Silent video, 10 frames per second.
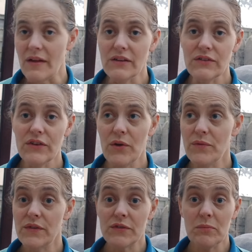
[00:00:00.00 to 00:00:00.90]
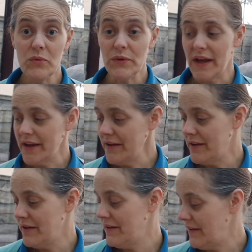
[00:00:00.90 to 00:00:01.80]
So this morning
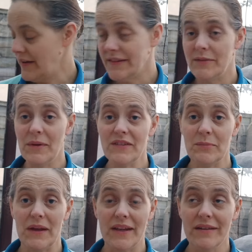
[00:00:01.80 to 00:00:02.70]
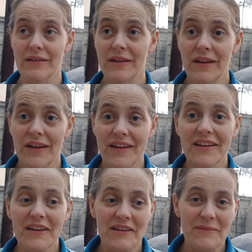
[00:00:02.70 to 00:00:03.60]
I did my spin
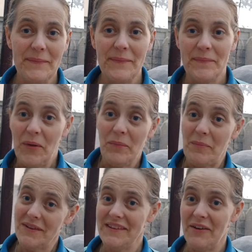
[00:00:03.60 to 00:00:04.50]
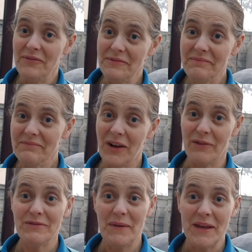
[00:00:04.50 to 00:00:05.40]
by myself while I
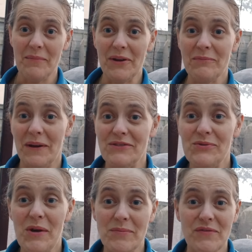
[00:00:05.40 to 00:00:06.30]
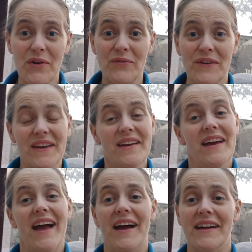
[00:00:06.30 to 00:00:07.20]
was making my two cups of coffee,
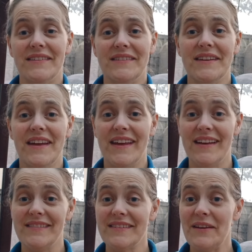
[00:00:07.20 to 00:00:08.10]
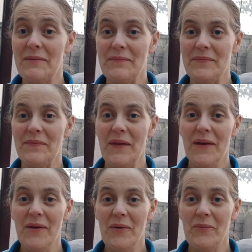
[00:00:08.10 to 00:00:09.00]
and here's
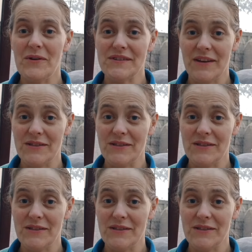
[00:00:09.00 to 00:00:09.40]
what I